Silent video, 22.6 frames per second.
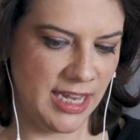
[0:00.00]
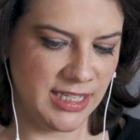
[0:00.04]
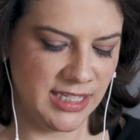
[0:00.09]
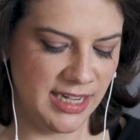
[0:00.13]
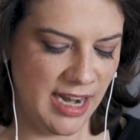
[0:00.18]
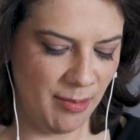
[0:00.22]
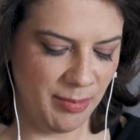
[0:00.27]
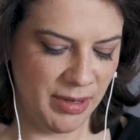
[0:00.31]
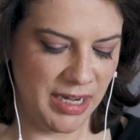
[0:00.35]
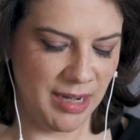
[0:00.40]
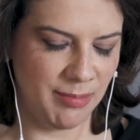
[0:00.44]
has
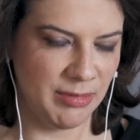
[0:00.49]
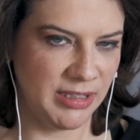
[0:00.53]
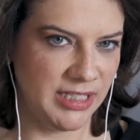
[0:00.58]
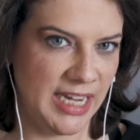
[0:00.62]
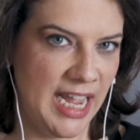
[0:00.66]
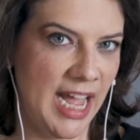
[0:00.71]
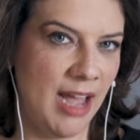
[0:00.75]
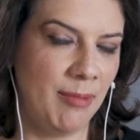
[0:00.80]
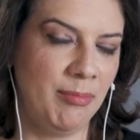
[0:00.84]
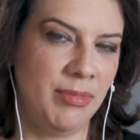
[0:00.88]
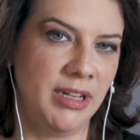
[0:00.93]
not been able
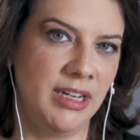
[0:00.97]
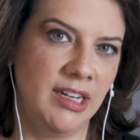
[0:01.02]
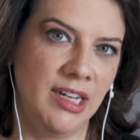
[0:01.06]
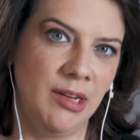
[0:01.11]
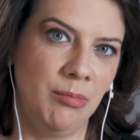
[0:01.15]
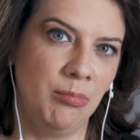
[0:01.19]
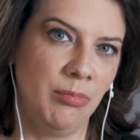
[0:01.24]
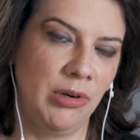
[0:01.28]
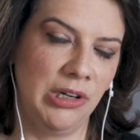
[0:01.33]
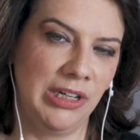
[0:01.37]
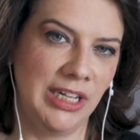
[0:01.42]
to happen
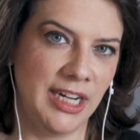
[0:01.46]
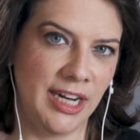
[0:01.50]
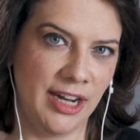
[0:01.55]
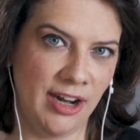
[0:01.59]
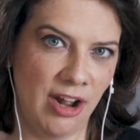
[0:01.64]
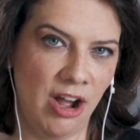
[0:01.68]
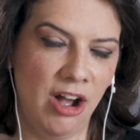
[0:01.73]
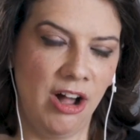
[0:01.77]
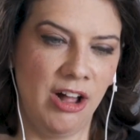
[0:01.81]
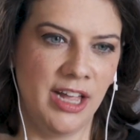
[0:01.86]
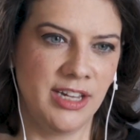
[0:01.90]
in Berlin
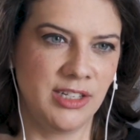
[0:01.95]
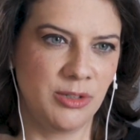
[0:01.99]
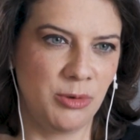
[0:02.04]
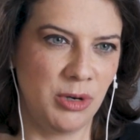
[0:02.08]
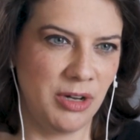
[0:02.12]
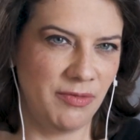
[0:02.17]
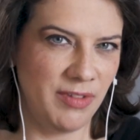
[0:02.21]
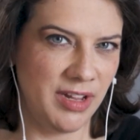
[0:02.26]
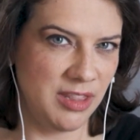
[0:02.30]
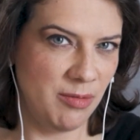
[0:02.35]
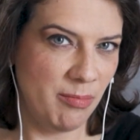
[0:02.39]
at all. And
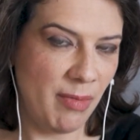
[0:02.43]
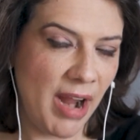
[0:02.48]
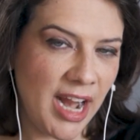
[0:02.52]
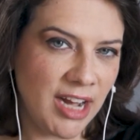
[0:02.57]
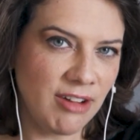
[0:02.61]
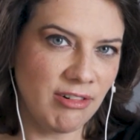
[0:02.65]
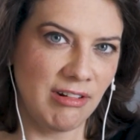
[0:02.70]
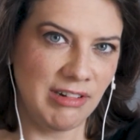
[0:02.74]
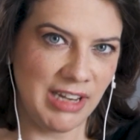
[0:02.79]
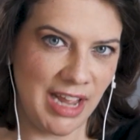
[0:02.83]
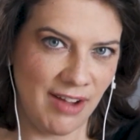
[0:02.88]
sort of on the
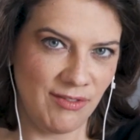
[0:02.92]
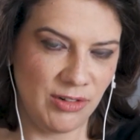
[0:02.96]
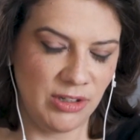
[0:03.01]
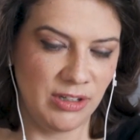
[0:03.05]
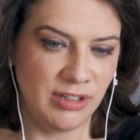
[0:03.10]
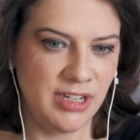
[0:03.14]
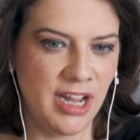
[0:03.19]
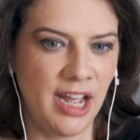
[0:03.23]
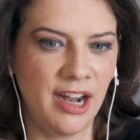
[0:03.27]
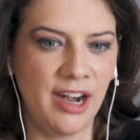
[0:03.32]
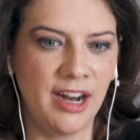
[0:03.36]
micro
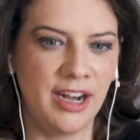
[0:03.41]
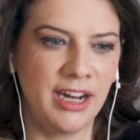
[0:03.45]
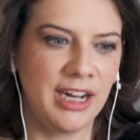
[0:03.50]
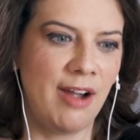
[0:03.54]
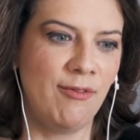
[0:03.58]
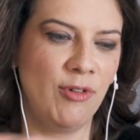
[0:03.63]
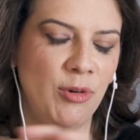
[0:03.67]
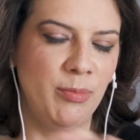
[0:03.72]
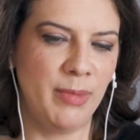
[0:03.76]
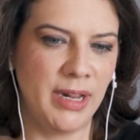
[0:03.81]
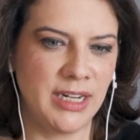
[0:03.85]
level, not on a
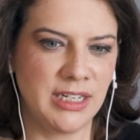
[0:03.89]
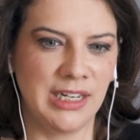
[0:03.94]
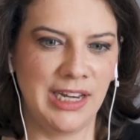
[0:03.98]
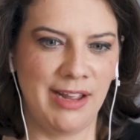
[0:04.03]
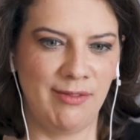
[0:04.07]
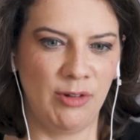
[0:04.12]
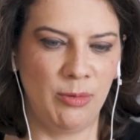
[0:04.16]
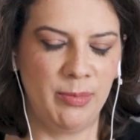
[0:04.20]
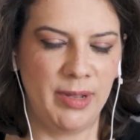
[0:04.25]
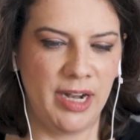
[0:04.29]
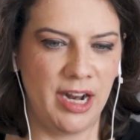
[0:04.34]
governmental
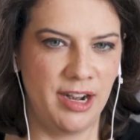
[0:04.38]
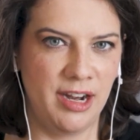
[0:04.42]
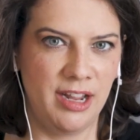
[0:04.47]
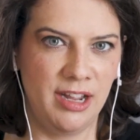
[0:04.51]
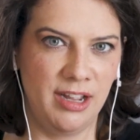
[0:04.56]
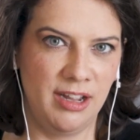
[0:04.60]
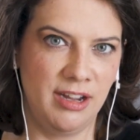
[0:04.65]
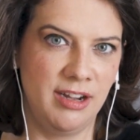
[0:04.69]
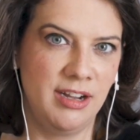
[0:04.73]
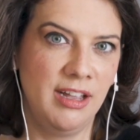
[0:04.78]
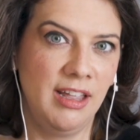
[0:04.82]
level, but on
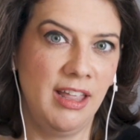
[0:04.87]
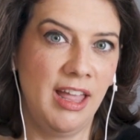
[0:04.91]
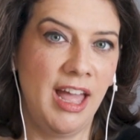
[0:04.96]
a